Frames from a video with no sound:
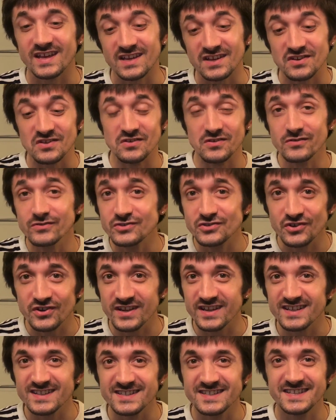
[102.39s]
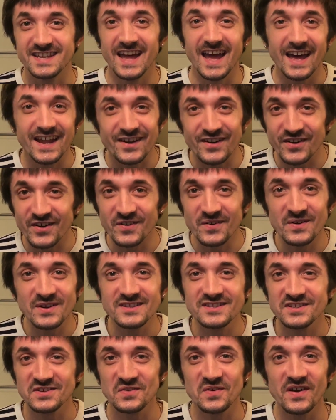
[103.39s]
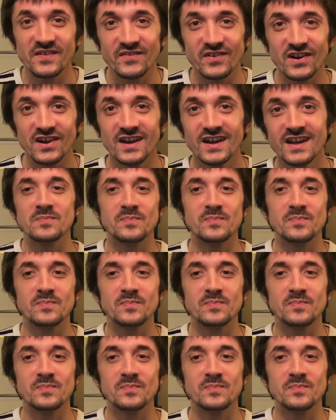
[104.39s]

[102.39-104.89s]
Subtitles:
nutrients at all whatsoever.